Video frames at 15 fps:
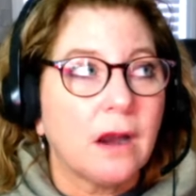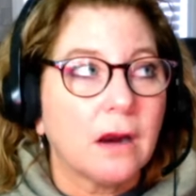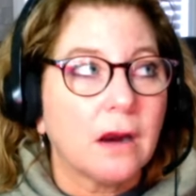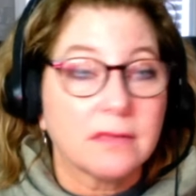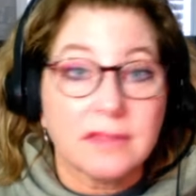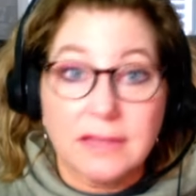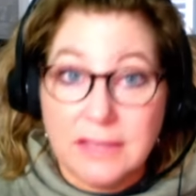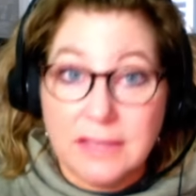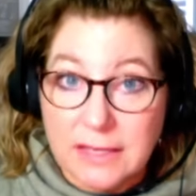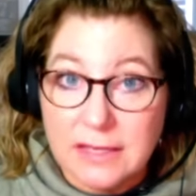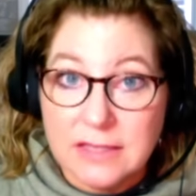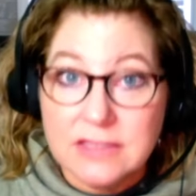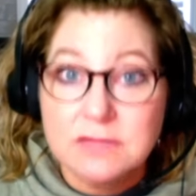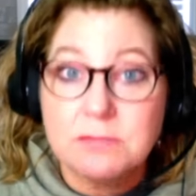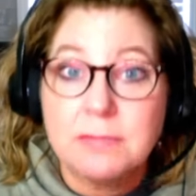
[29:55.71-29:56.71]
are the
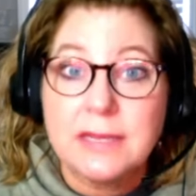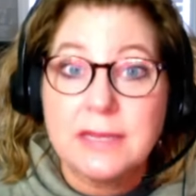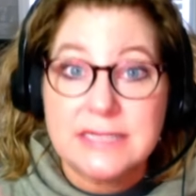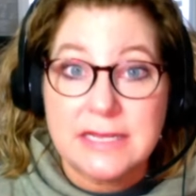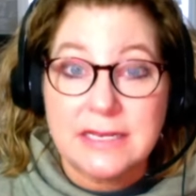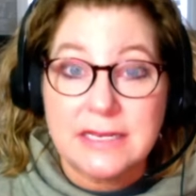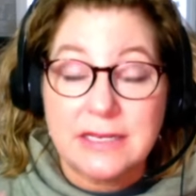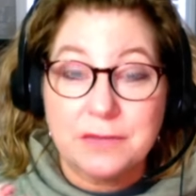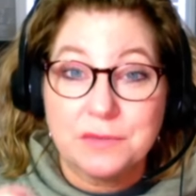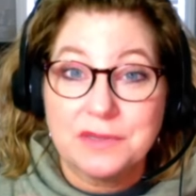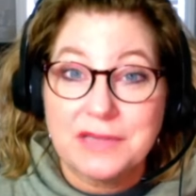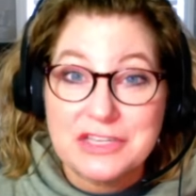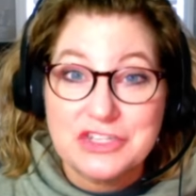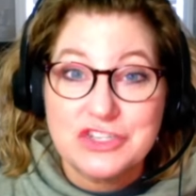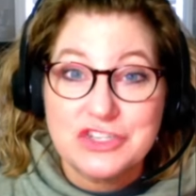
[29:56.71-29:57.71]
kids maintaining
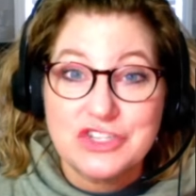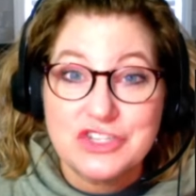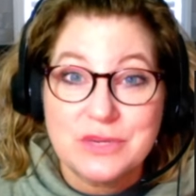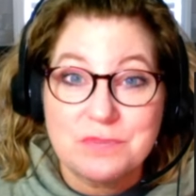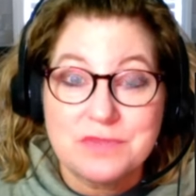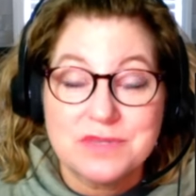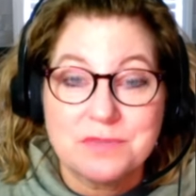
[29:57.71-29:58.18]
relationships,